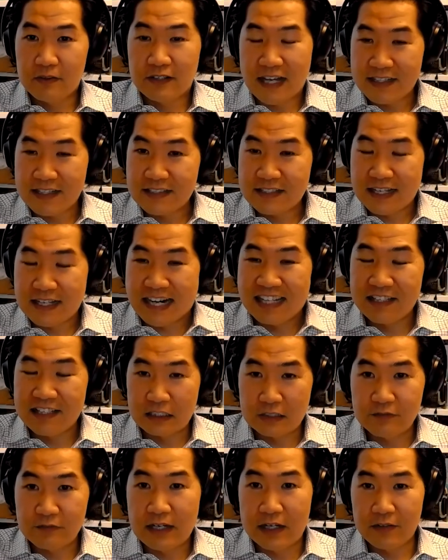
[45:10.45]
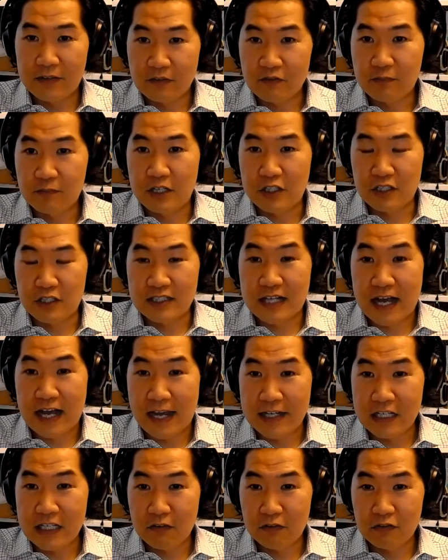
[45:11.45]
That said, I think the value of the information is high
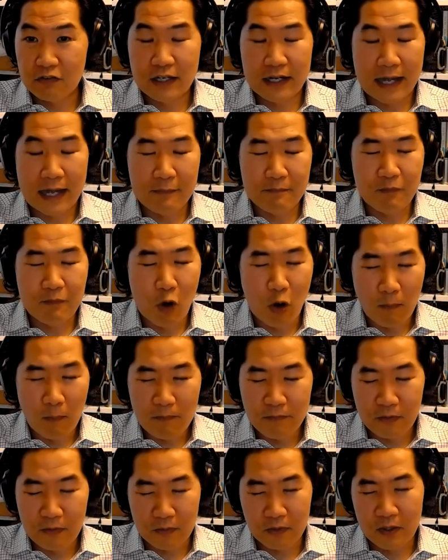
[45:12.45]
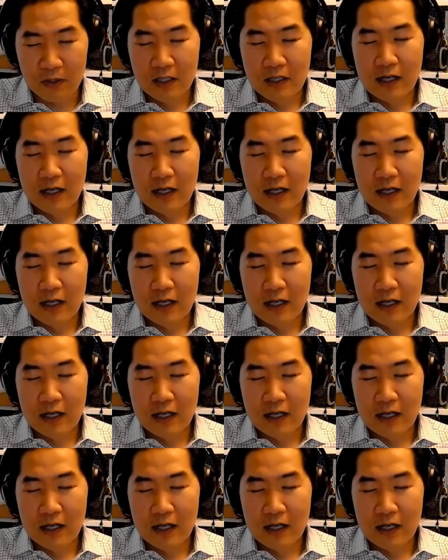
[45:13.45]
enough that I am hopeful.